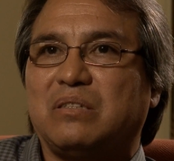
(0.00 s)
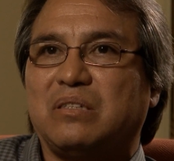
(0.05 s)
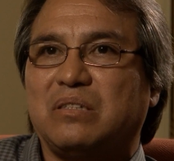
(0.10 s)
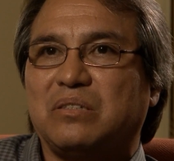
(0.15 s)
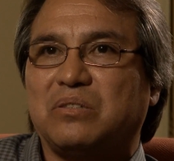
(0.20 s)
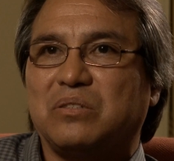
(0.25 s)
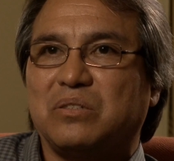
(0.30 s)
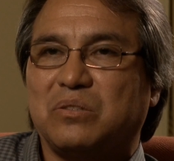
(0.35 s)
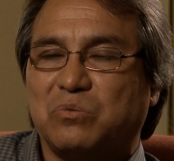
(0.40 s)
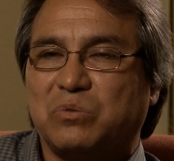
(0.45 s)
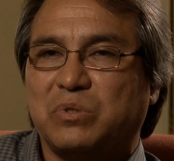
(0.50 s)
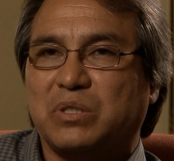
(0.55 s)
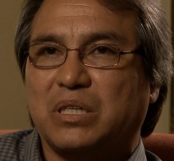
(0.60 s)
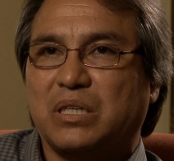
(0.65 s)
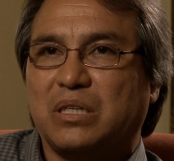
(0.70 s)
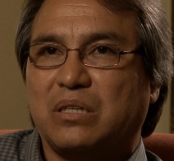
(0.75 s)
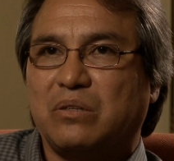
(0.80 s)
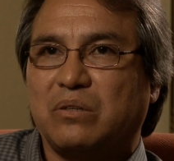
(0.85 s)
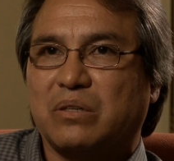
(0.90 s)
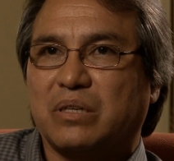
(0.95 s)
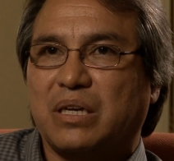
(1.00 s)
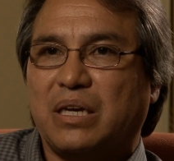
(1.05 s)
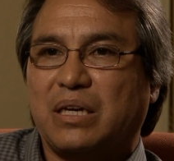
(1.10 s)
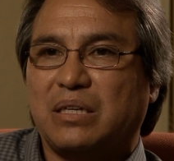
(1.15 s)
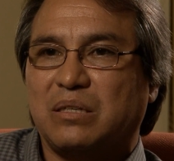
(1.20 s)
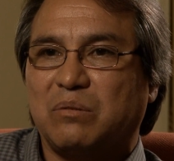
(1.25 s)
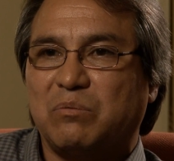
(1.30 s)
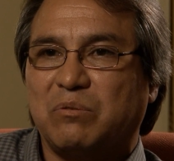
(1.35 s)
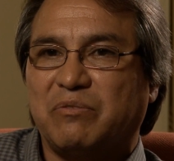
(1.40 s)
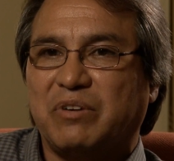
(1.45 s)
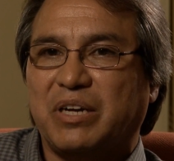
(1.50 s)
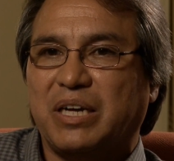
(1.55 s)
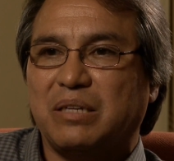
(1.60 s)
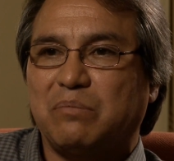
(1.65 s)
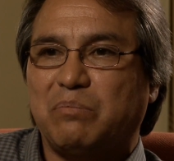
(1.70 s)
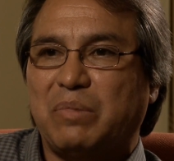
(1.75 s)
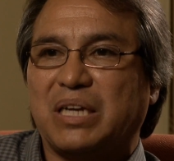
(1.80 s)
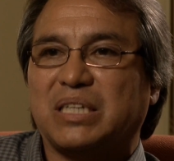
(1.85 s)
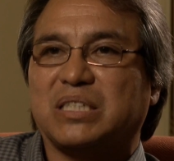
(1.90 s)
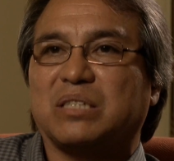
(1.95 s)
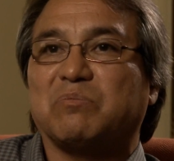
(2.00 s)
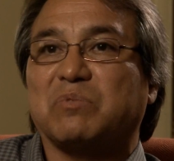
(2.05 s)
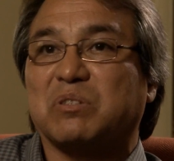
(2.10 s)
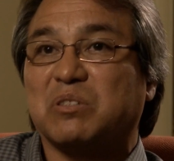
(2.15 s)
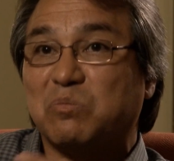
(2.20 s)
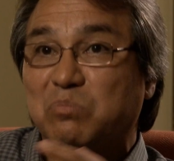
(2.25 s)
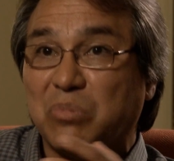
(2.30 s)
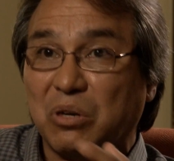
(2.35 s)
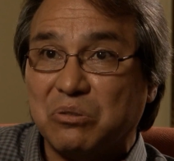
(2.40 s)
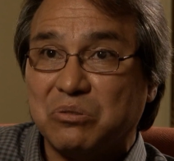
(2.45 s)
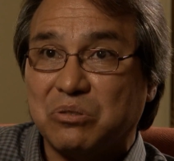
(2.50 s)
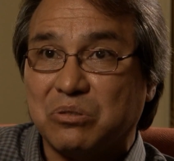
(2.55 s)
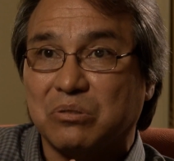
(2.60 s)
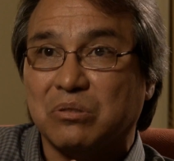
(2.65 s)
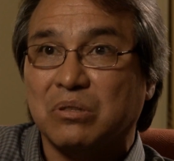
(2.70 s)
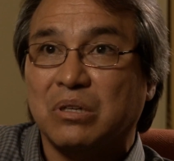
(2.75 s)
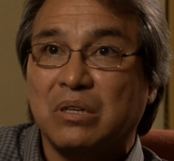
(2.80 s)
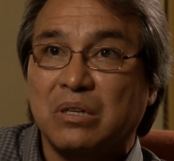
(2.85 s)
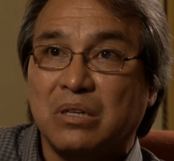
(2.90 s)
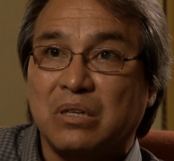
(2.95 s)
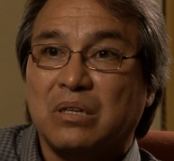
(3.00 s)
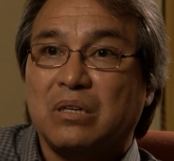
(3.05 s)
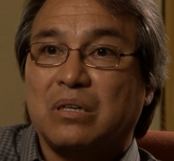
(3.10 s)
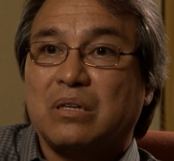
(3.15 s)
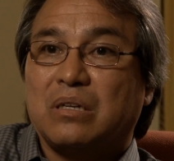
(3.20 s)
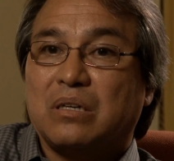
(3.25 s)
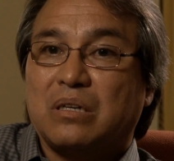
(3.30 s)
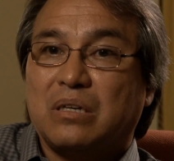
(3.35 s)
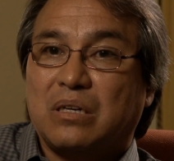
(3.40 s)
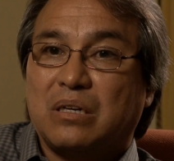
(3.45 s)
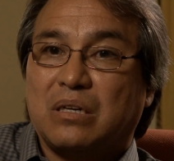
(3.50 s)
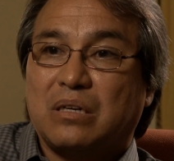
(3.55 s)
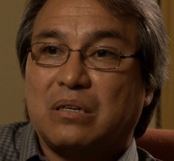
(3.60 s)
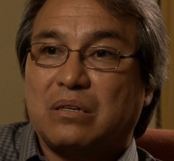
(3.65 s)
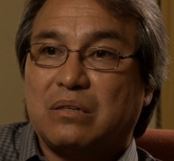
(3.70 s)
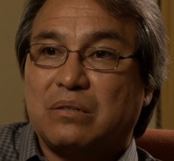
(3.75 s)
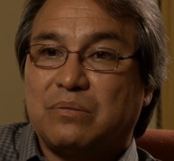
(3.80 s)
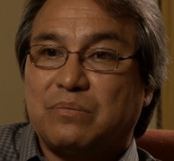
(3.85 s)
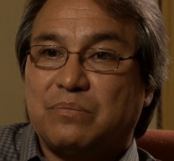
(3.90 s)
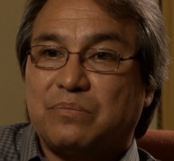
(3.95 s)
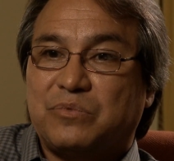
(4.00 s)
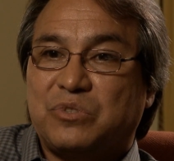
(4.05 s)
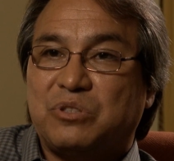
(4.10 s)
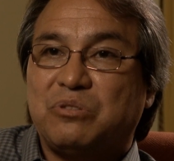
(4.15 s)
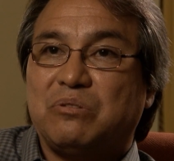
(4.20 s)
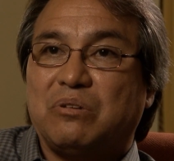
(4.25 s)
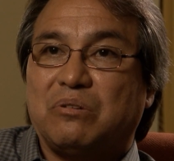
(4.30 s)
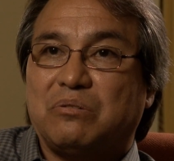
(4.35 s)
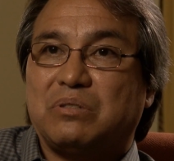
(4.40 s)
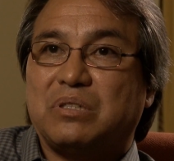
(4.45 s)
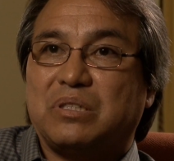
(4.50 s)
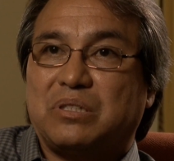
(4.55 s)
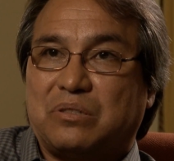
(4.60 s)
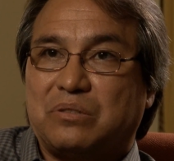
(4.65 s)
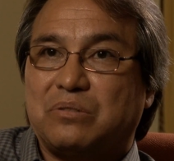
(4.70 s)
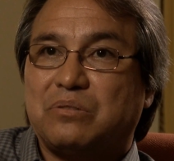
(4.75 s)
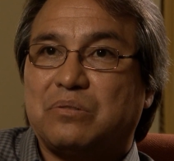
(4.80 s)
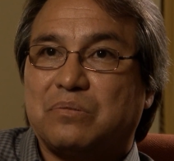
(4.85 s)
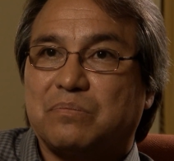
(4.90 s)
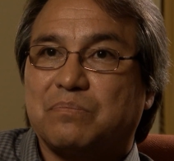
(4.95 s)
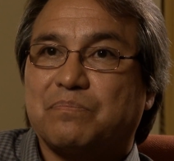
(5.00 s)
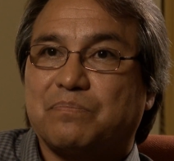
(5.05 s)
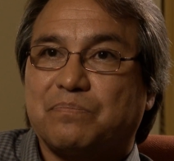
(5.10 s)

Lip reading: to the issues we're going to look at, and to provide maximum exposure to those issues.